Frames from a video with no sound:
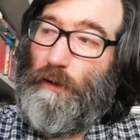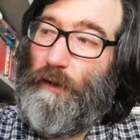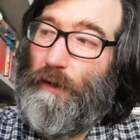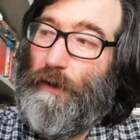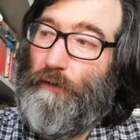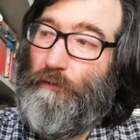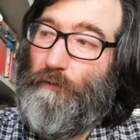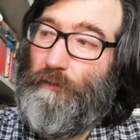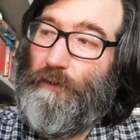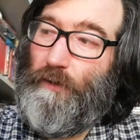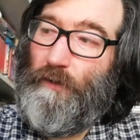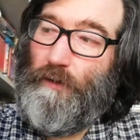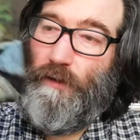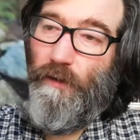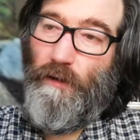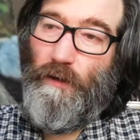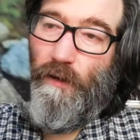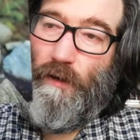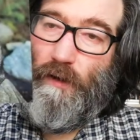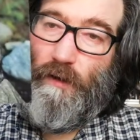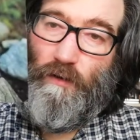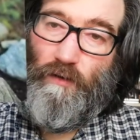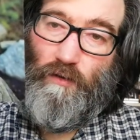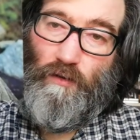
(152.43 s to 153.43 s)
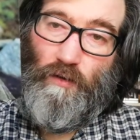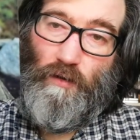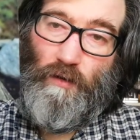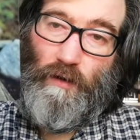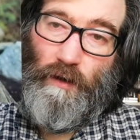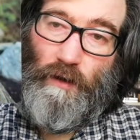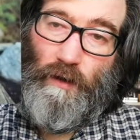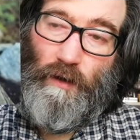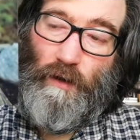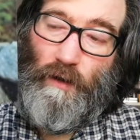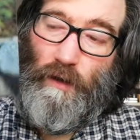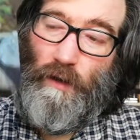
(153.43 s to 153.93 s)
I really
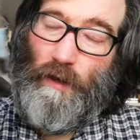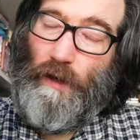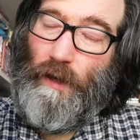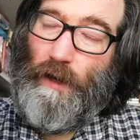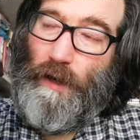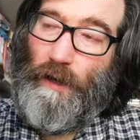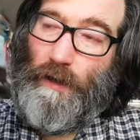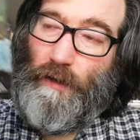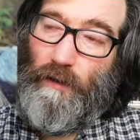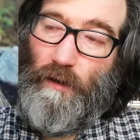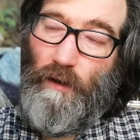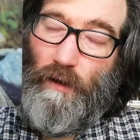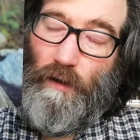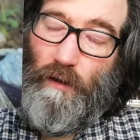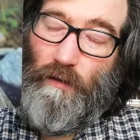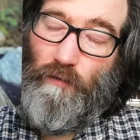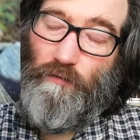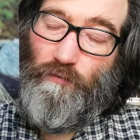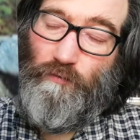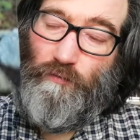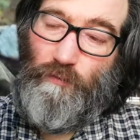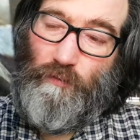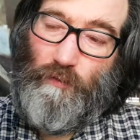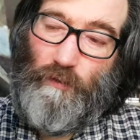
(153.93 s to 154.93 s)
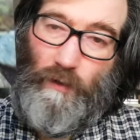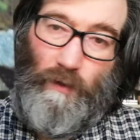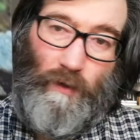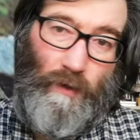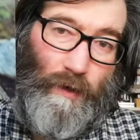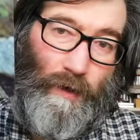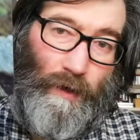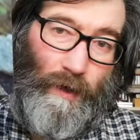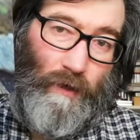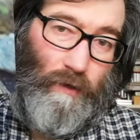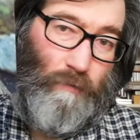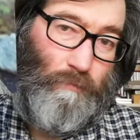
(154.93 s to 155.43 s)
enjoy and love
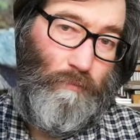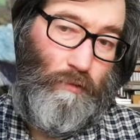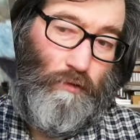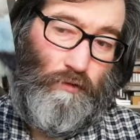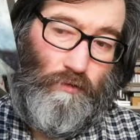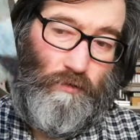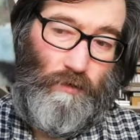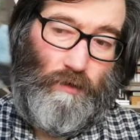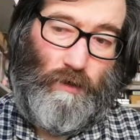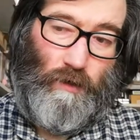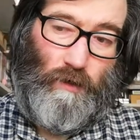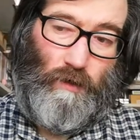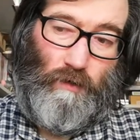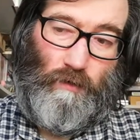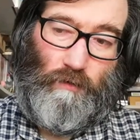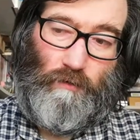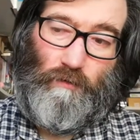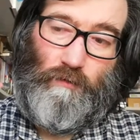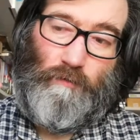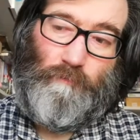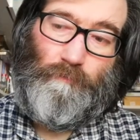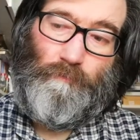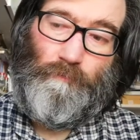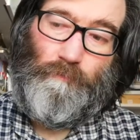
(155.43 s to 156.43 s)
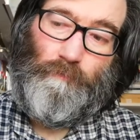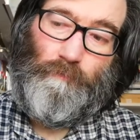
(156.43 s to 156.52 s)
cat postcards.